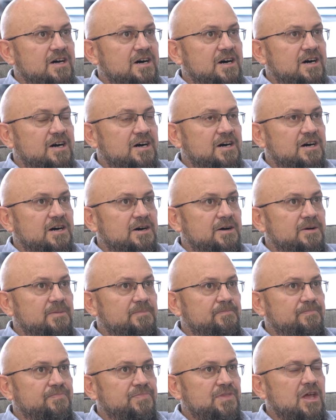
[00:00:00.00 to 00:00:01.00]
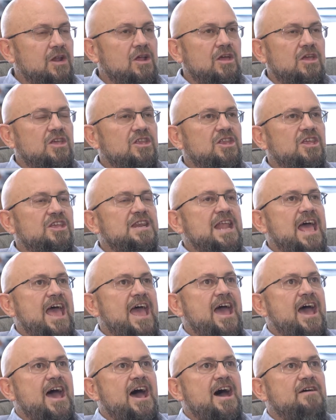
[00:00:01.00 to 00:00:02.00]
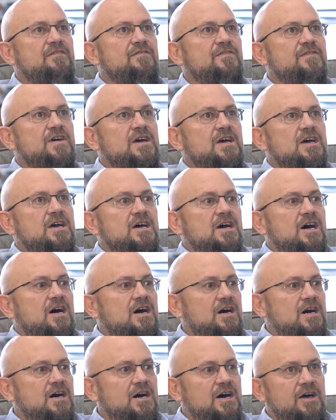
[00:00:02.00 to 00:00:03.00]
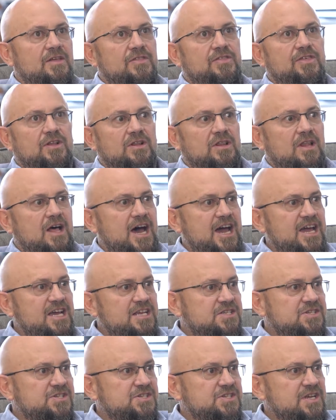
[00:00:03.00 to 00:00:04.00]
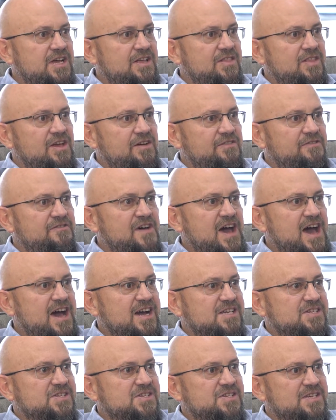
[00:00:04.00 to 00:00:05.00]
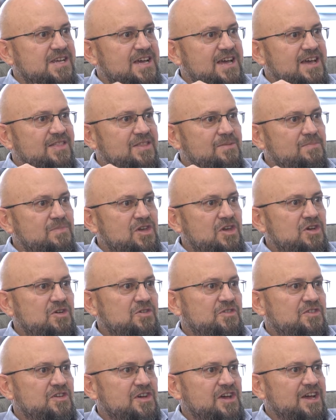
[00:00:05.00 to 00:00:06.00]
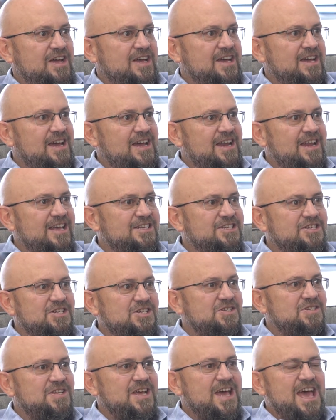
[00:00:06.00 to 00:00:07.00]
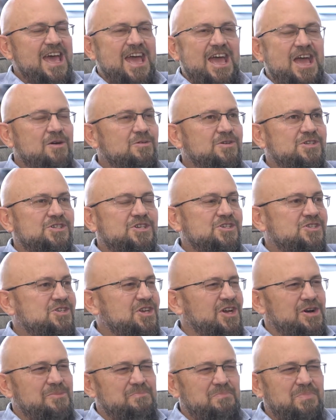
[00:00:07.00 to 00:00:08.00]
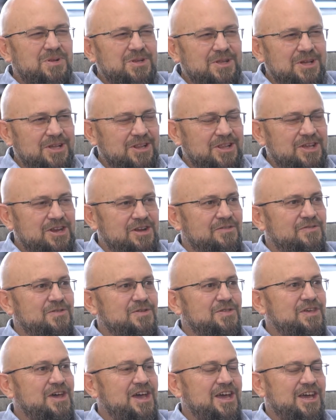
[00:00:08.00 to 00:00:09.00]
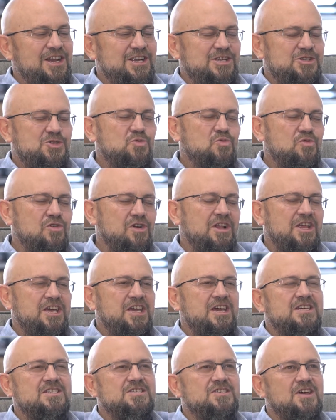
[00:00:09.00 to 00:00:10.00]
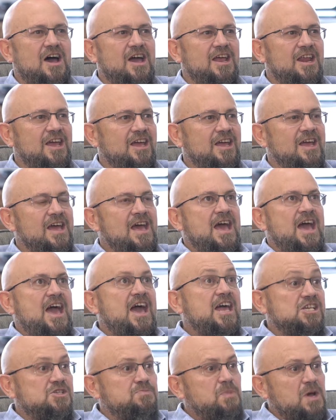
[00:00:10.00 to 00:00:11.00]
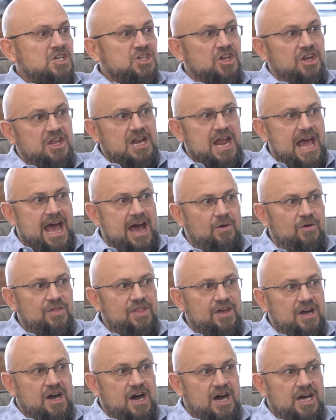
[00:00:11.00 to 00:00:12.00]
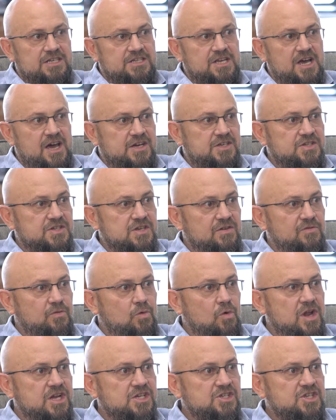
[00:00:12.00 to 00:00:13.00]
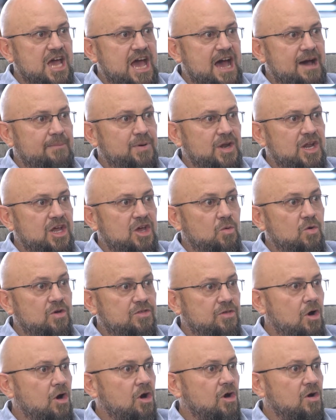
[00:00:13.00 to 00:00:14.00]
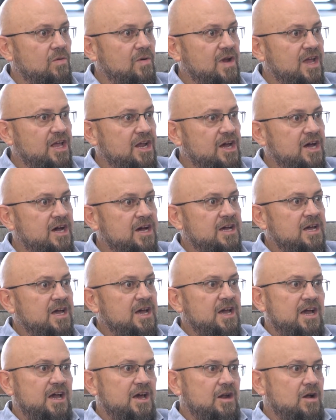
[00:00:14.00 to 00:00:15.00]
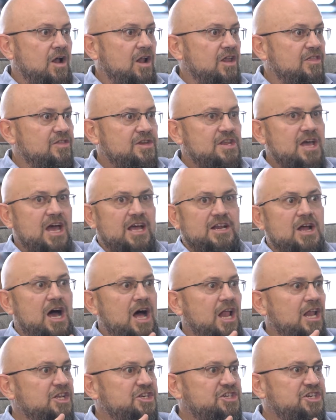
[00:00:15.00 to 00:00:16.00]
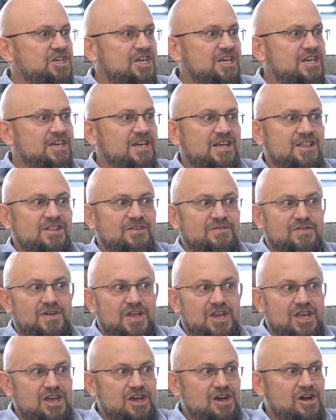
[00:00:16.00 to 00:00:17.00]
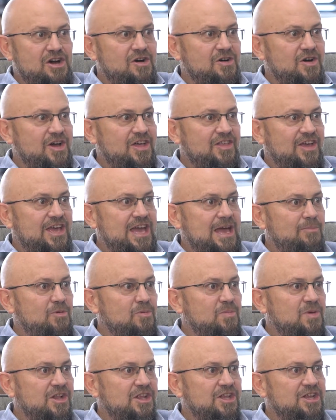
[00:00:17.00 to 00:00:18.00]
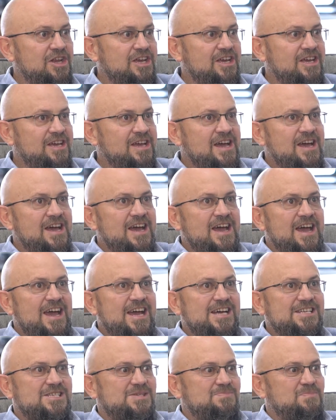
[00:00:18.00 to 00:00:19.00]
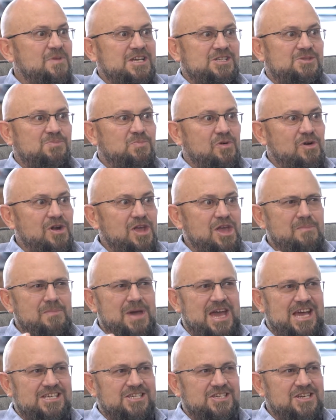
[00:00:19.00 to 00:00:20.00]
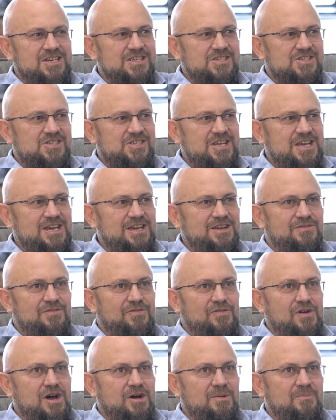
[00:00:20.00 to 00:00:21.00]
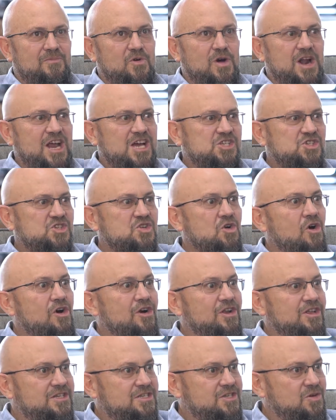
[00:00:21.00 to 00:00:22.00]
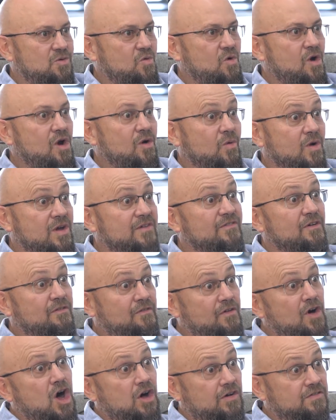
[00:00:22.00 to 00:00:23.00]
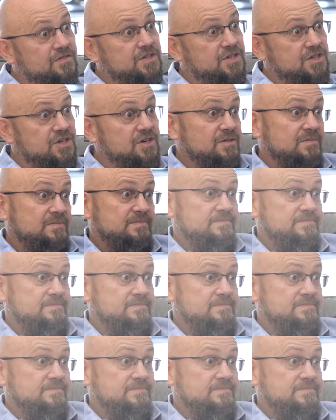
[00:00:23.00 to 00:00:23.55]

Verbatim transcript: you know, you didn't have the lights and the effects and the music, and it was just a completely different thing, and it's really exciting. And especially now in the context of what is happening with our arena and all of the technology and the video and the capability, it's pretty amazing to see it from when I started to where we've evolved to.